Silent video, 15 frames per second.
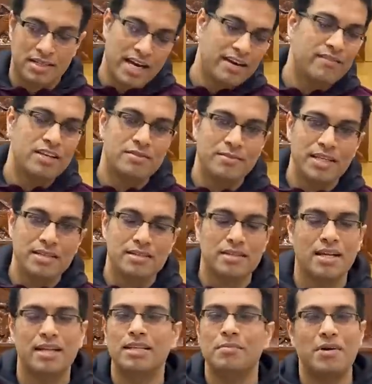Sideways means
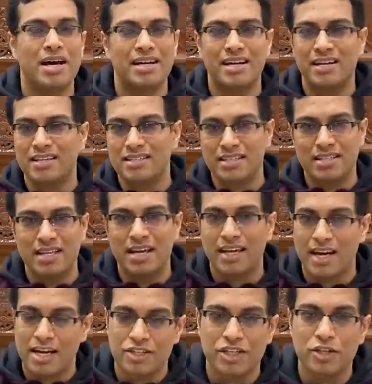that the market is neither
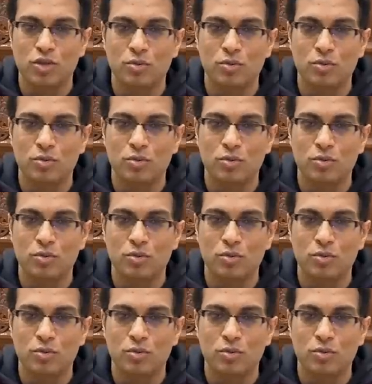crashing